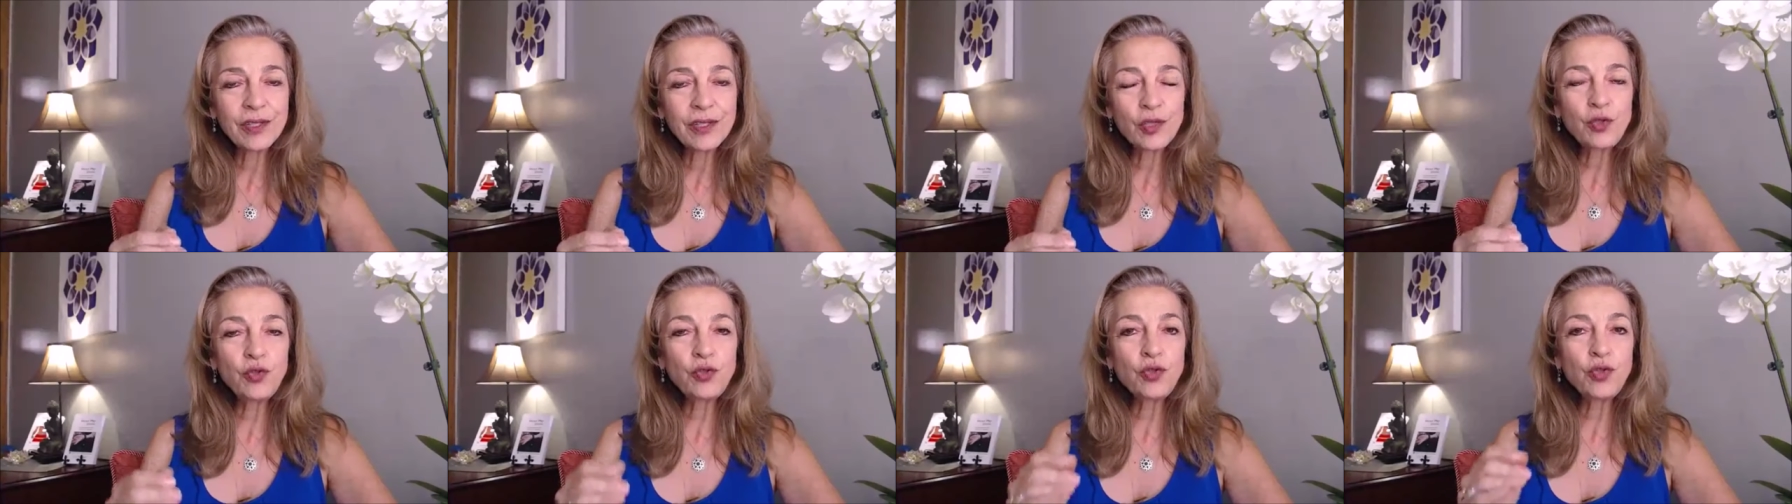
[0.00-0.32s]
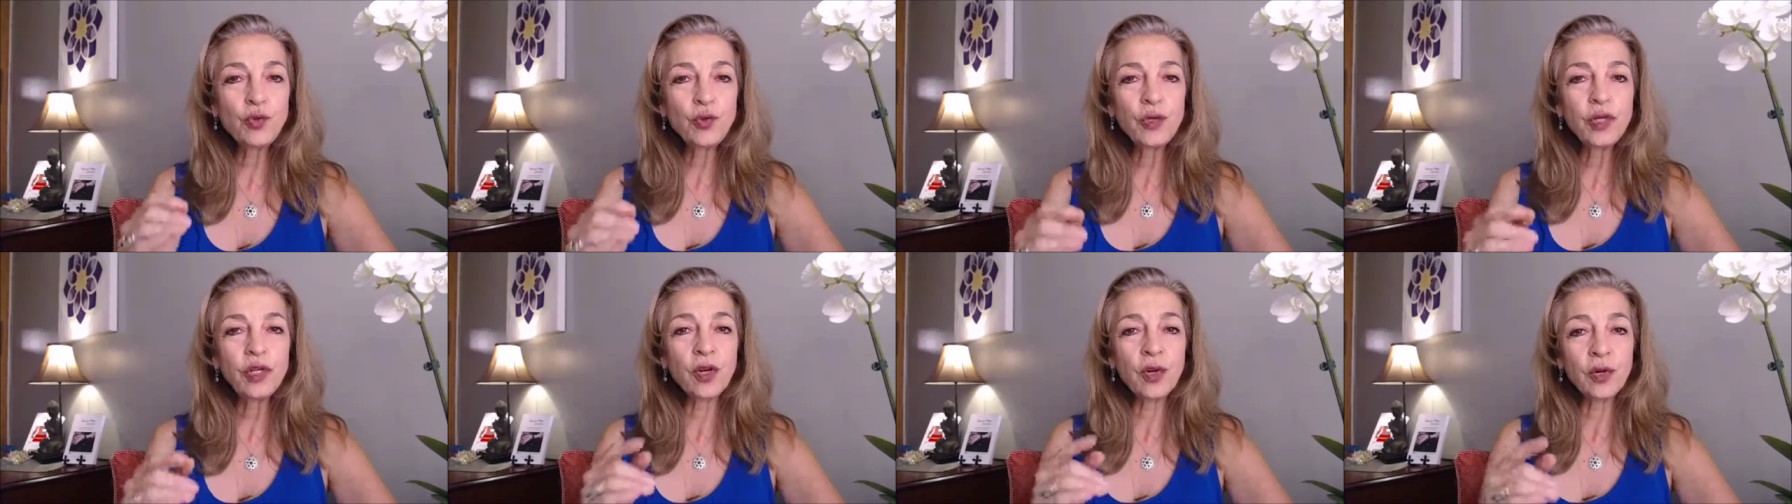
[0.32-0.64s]
to
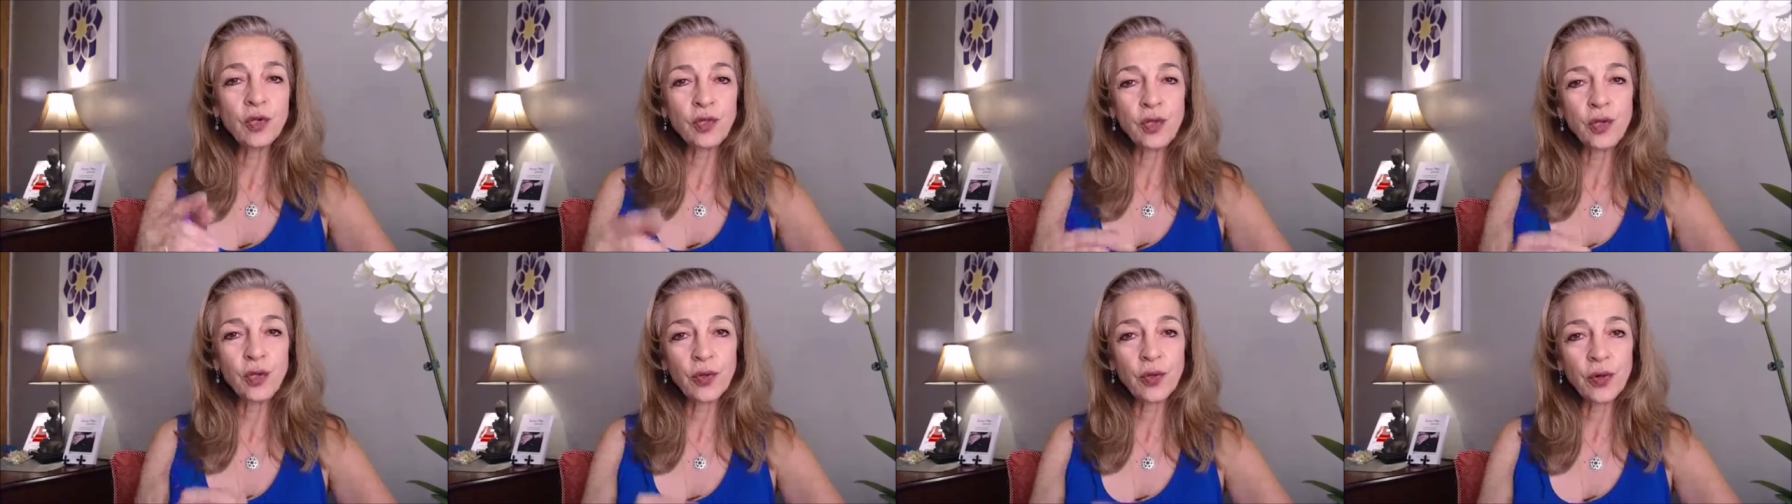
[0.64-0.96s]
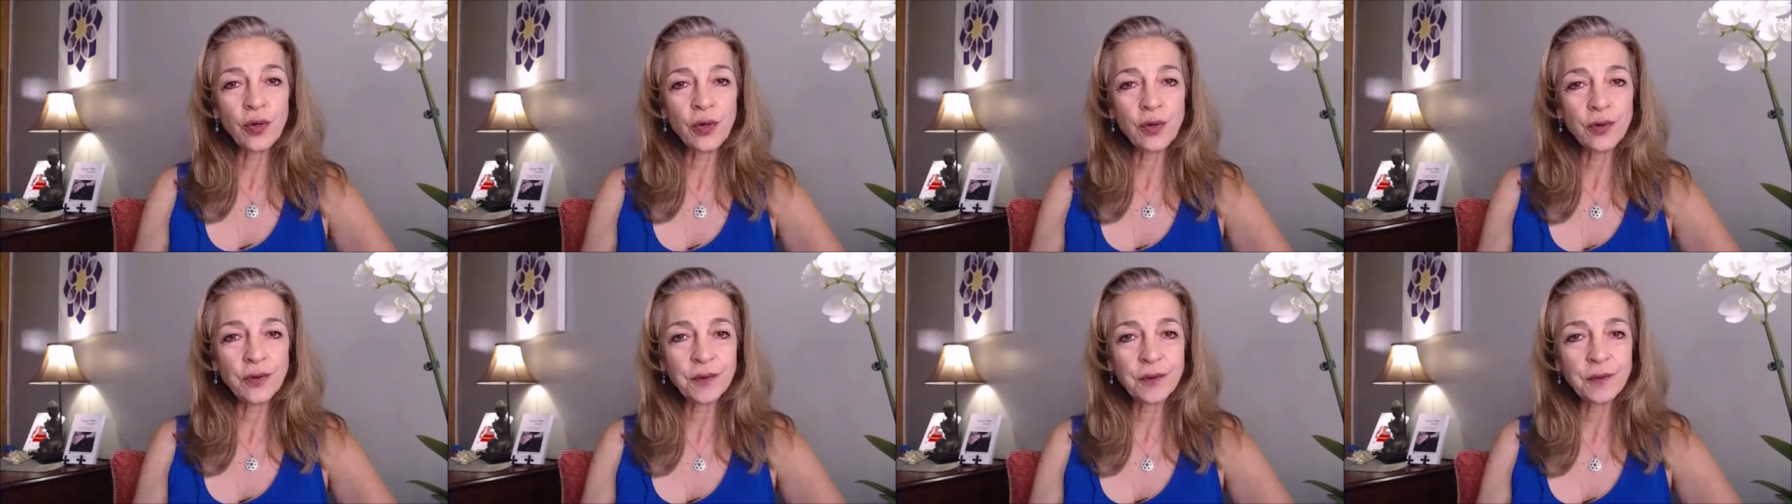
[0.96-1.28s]
do it on your
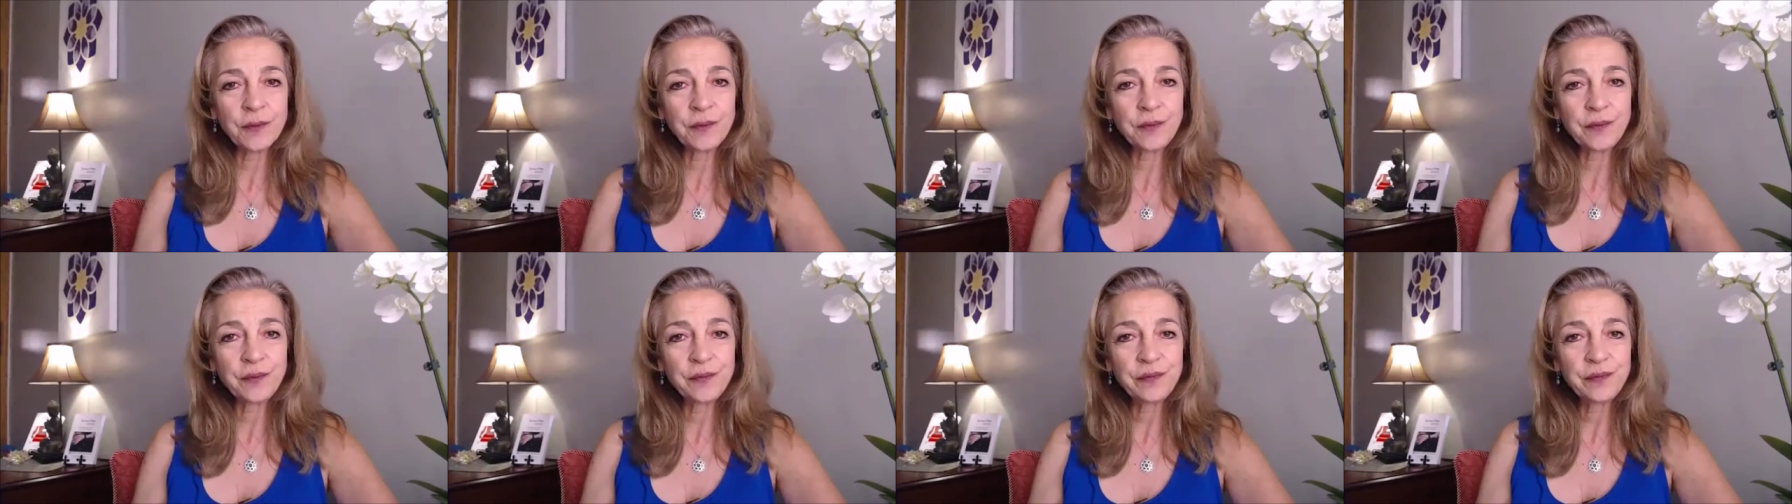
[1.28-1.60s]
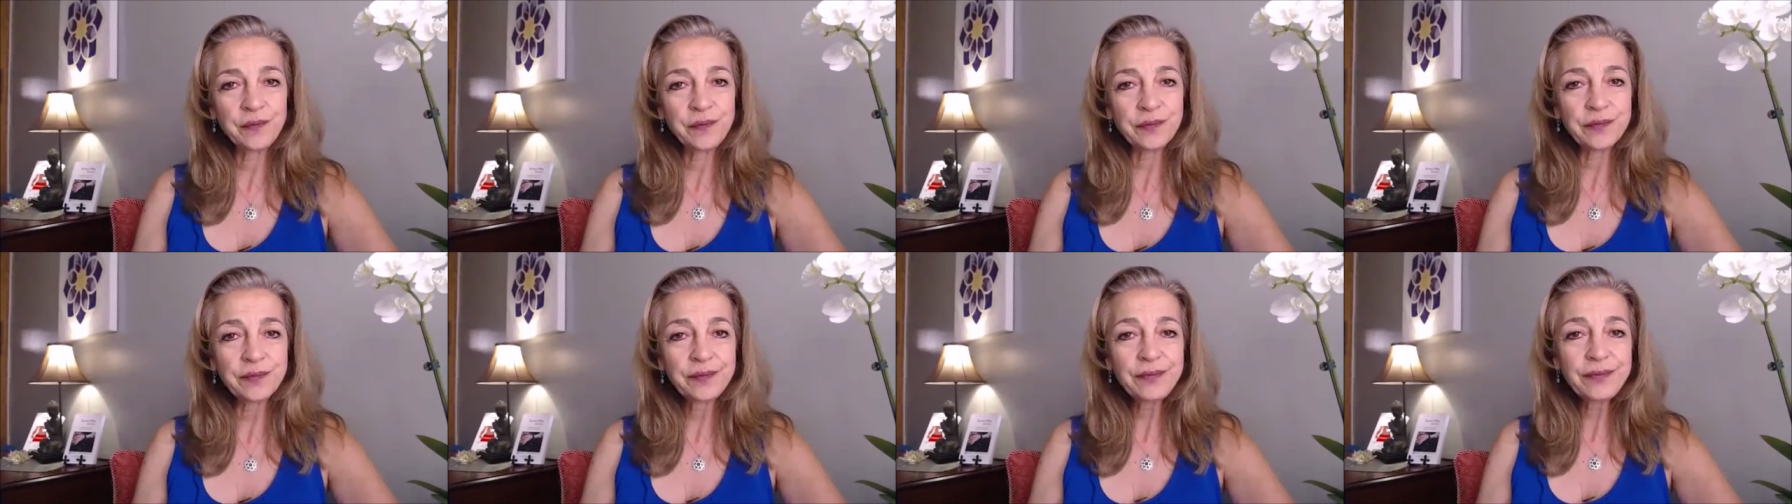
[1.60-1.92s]
own.
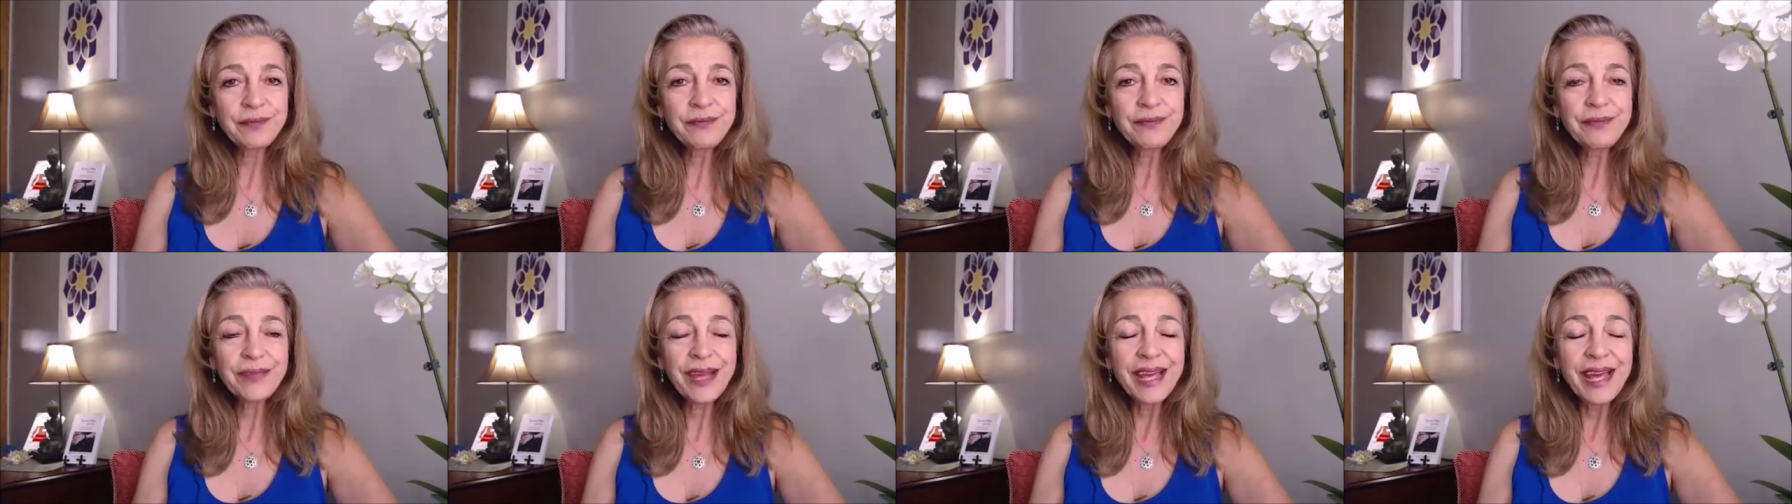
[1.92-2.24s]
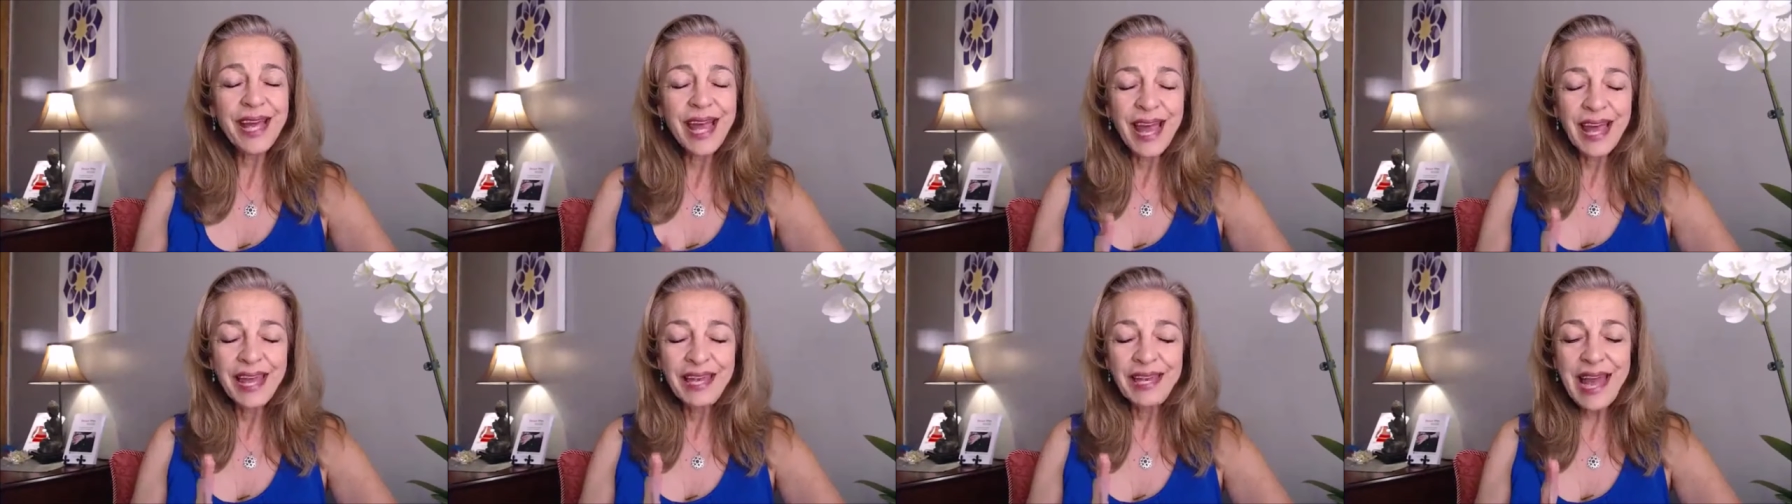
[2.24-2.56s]

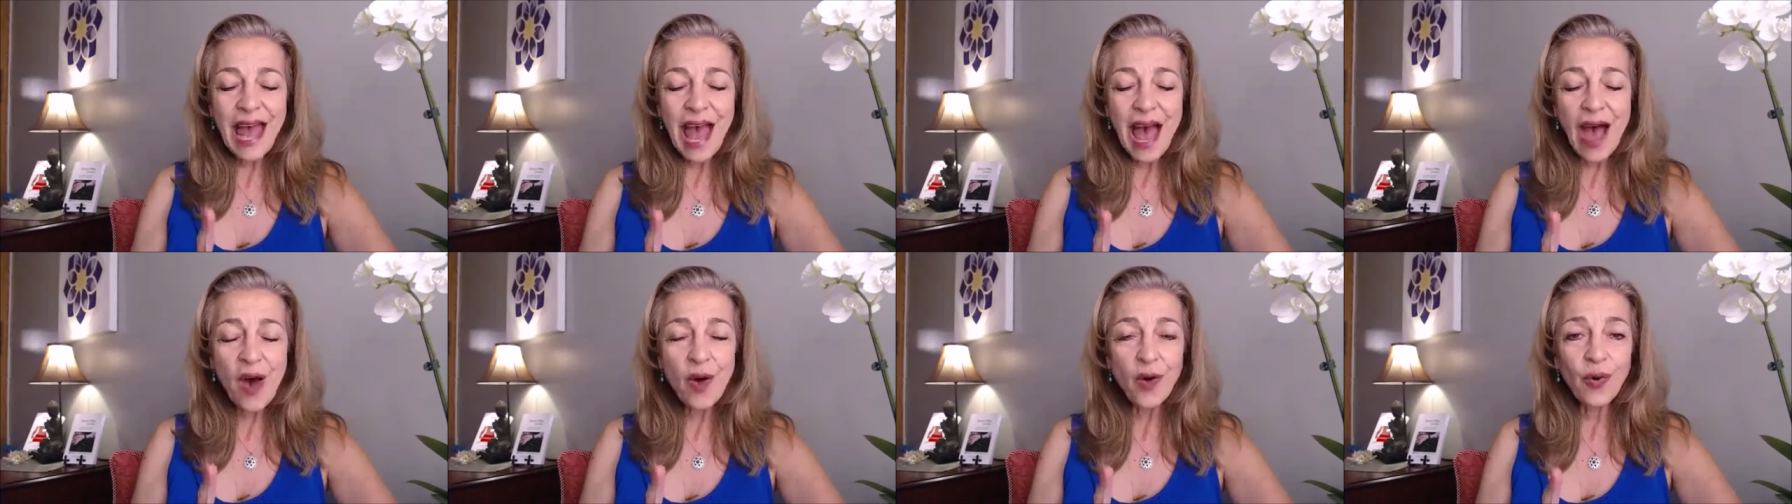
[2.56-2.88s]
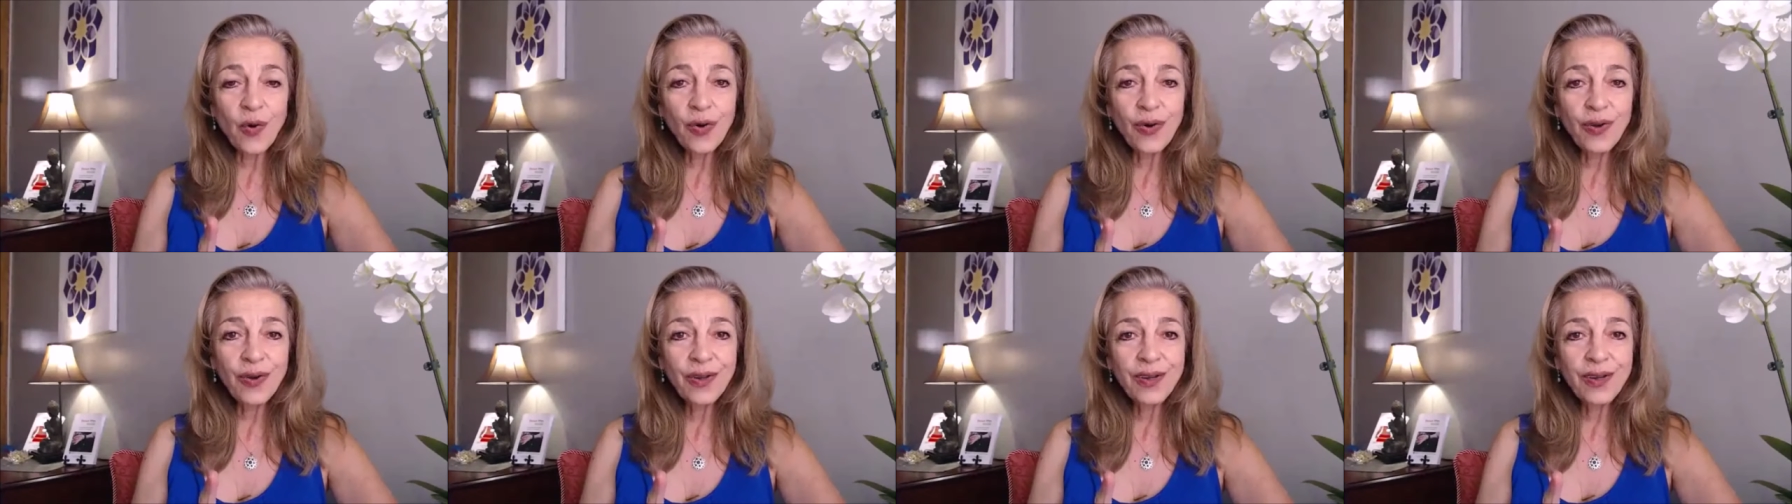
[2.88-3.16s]
Now,